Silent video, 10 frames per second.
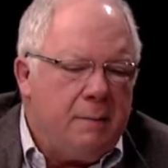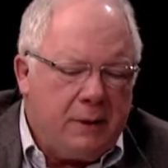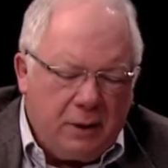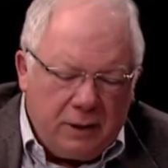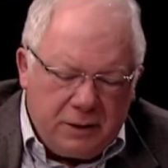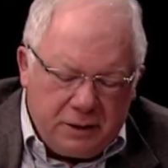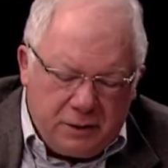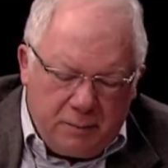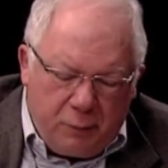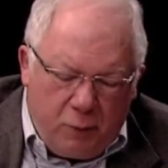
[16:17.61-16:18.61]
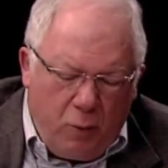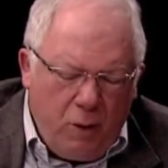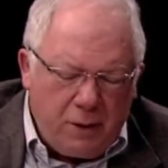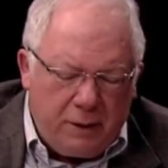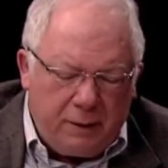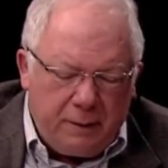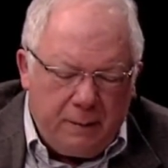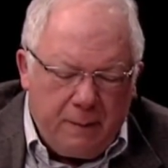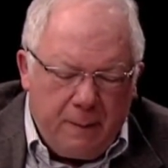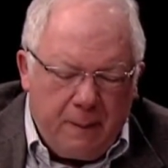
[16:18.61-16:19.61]
Because it's important
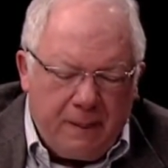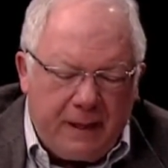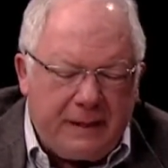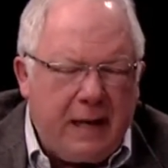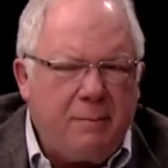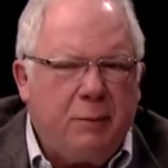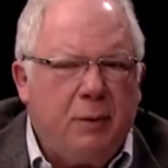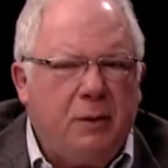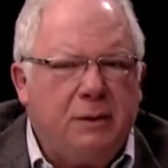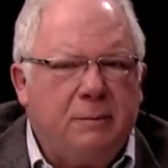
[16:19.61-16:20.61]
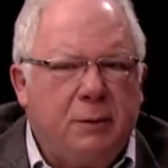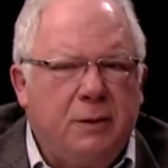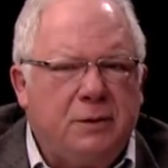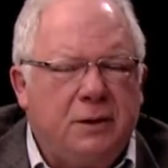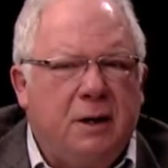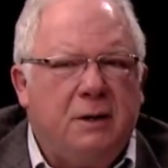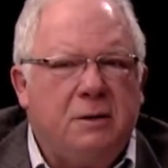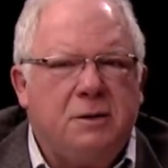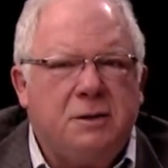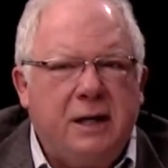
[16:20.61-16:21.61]
that person
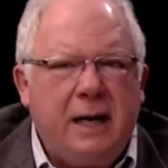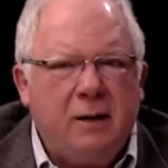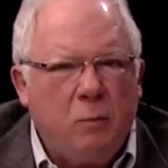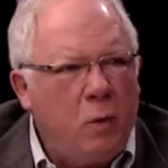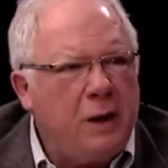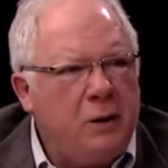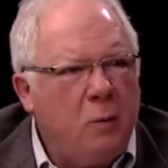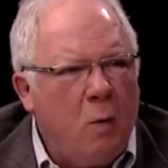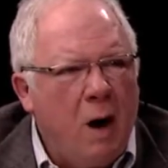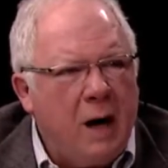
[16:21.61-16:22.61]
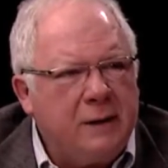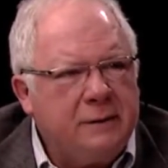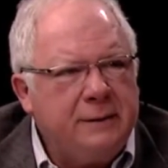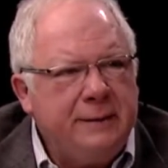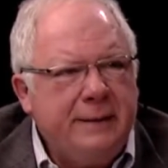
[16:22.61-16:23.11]
understand what you want.